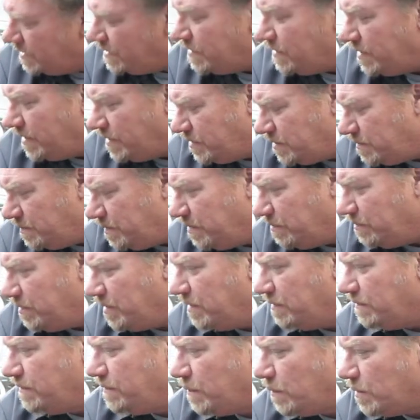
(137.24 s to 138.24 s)
Things have been
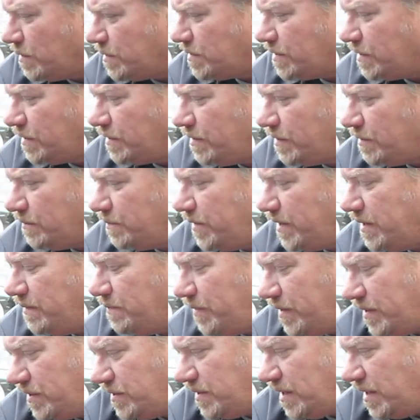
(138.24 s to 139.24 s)
reinforced a little
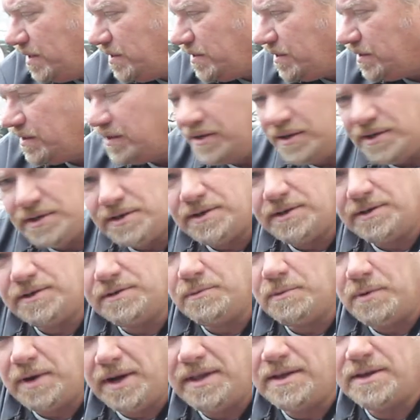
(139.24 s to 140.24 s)
bit, but essentially this is
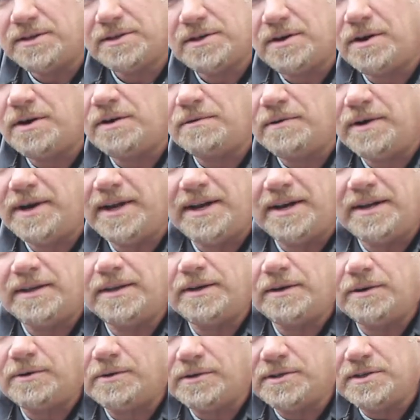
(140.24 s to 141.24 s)
the way this car ran in
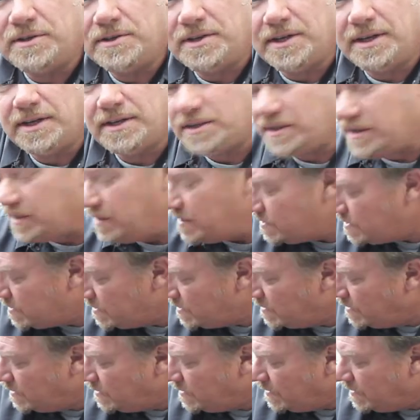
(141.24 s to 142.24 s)
the early 60s.